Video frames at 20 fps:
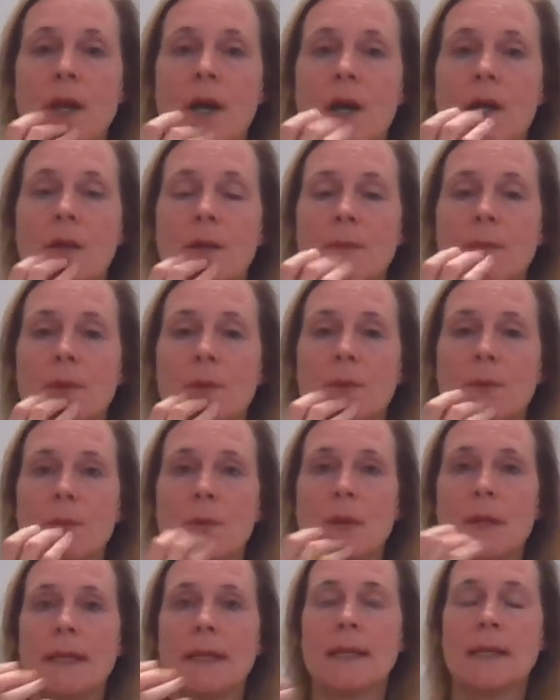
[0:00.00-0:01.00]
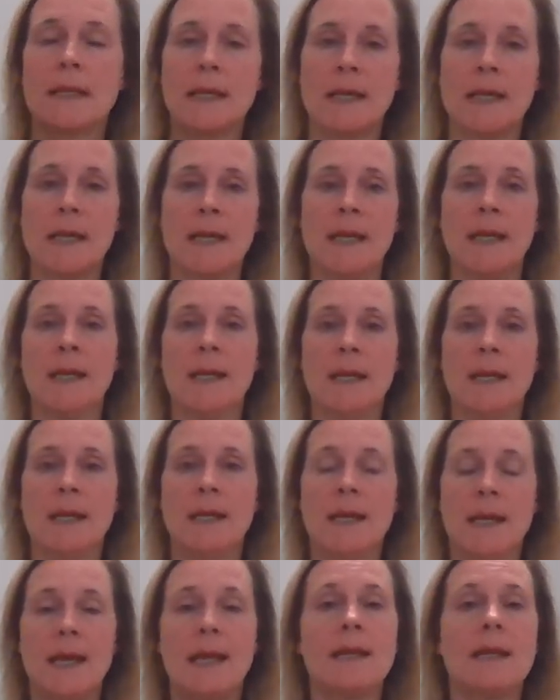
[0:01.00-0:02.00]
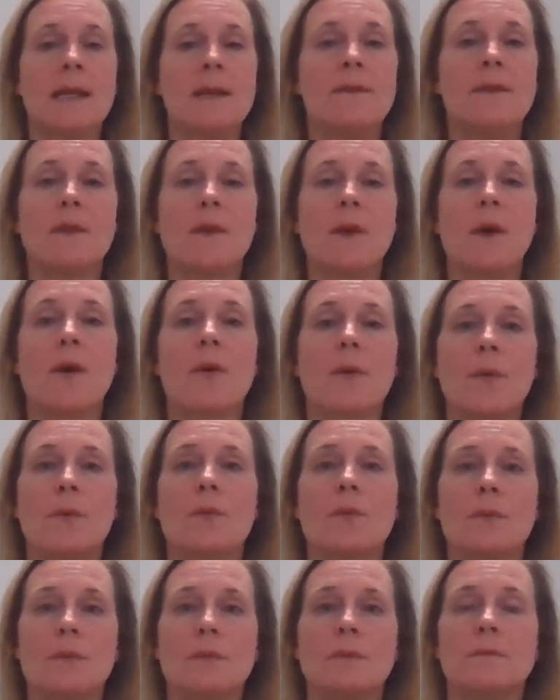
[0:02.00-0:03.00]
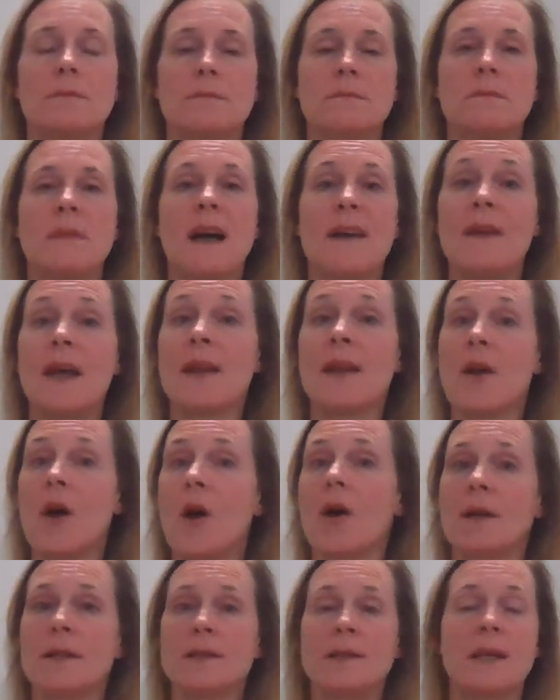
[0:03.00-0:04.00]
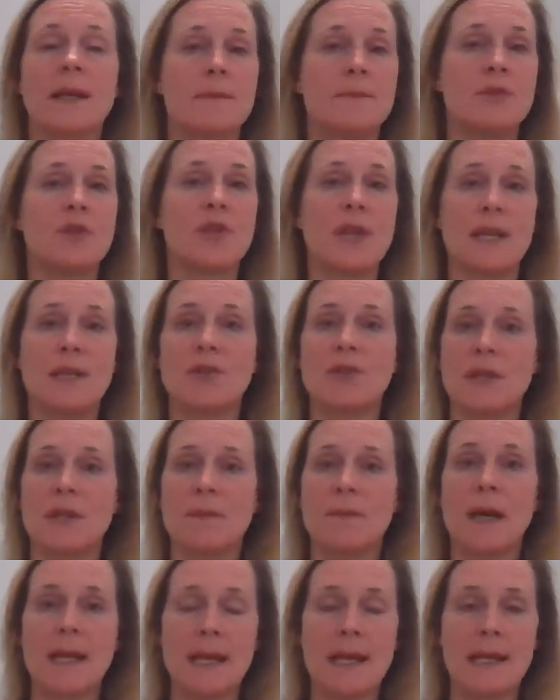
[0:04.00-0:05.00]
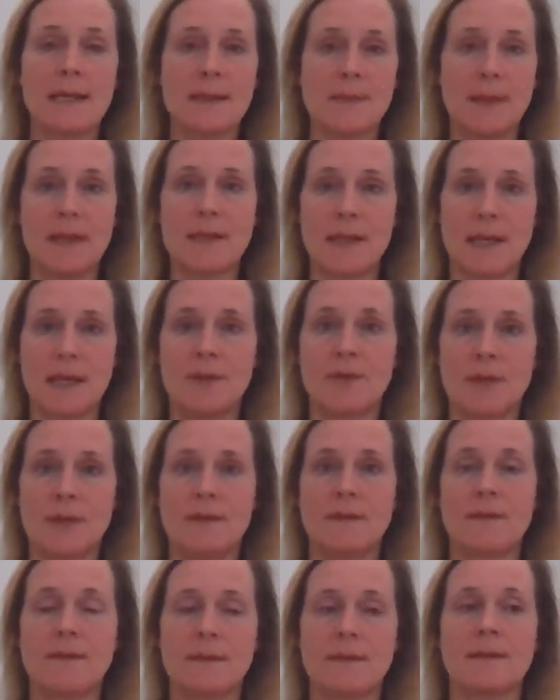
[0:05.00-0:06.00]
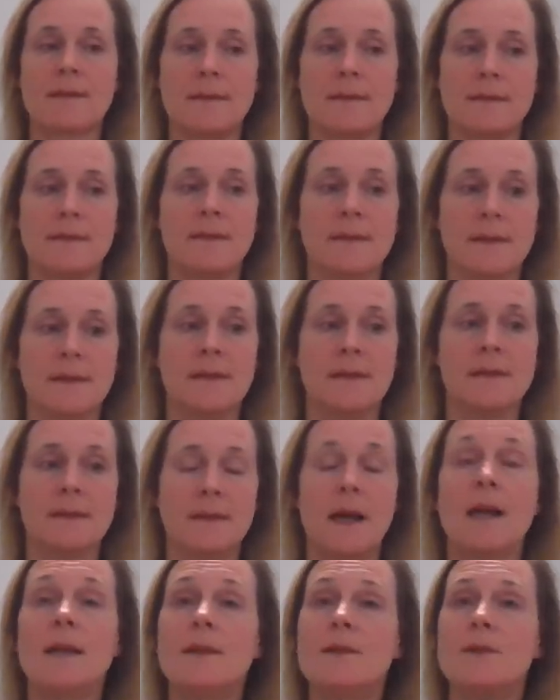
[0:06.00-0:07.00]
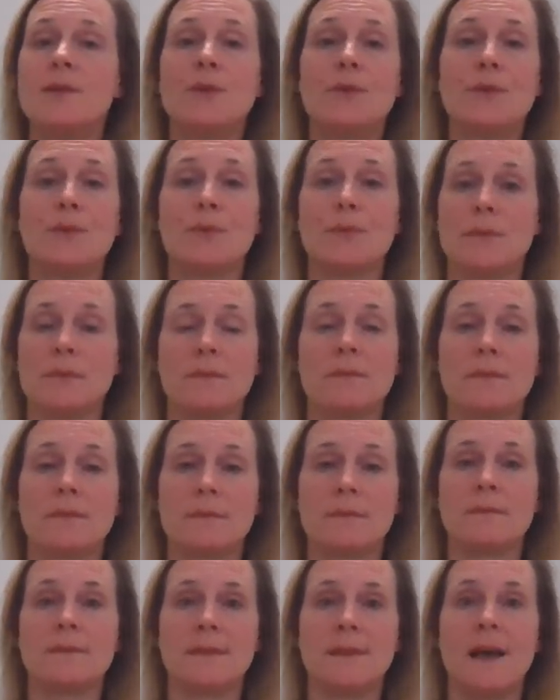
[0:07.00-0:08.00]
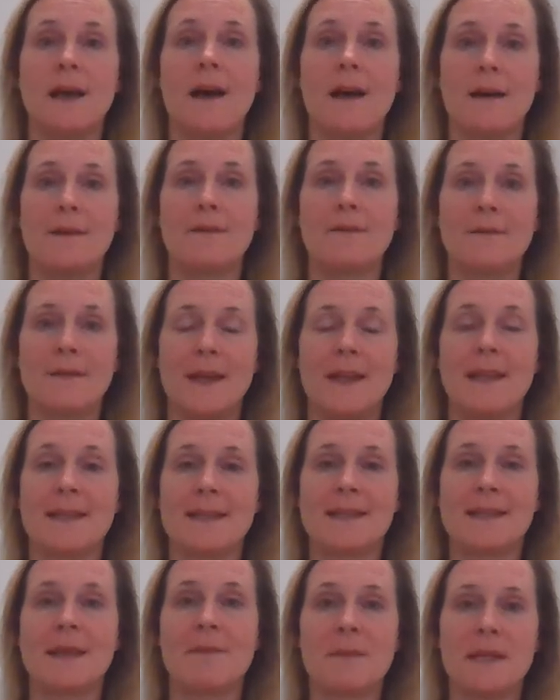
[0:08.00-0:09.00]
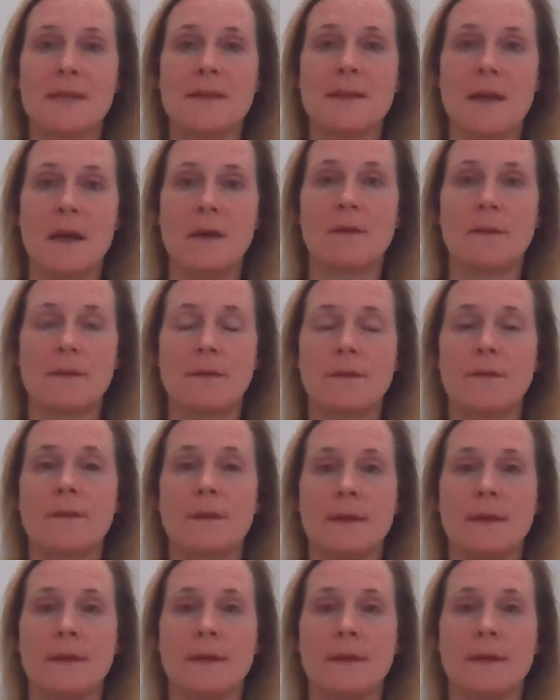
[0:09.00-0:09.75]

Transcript: Collarbone point. And even though I've had a hard time changing my expectations, I do love and accept myself.